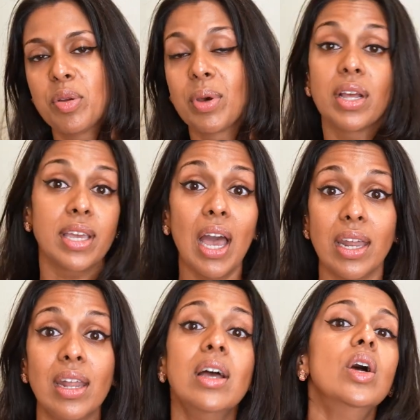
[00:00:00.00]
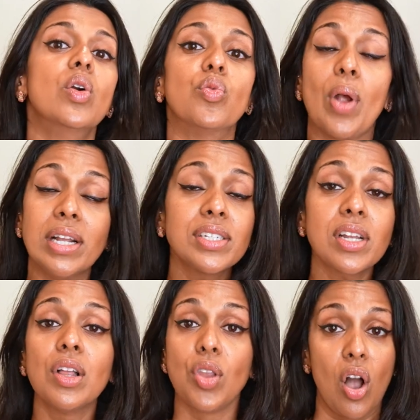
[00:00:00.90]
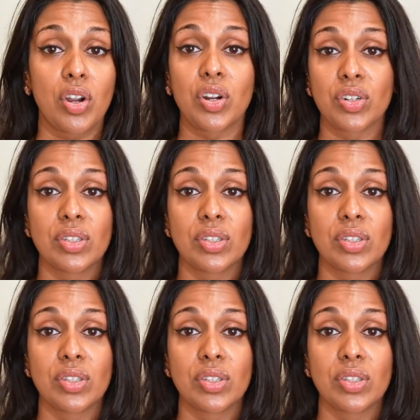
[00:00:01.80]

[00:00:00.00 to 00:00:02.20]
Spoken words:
But again, rent a locker.